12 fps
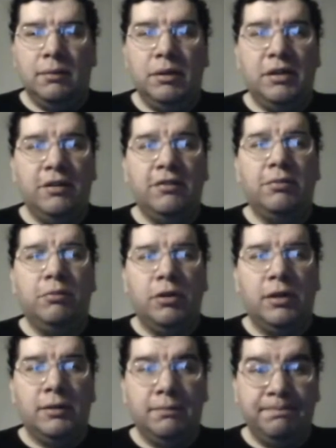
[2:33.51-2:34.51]
But this
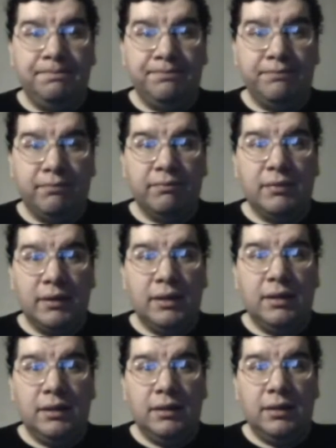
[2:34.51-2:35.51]
one,
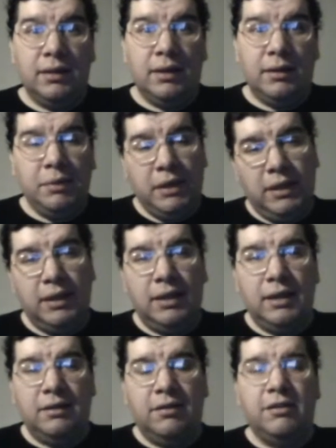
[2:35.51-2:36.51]
I mean,
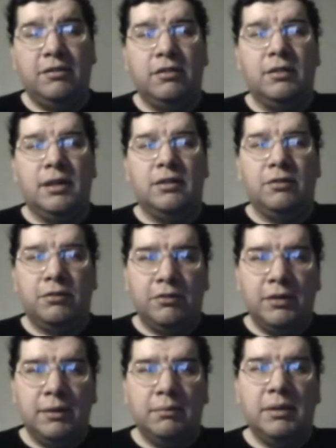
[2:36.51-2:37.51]
it, it does look
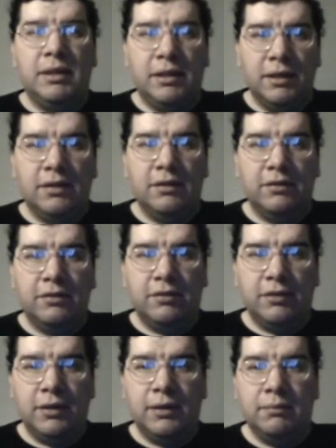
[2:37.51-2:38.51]
interesting
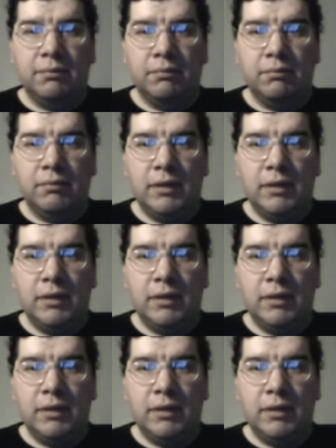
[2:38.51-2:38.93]
because um,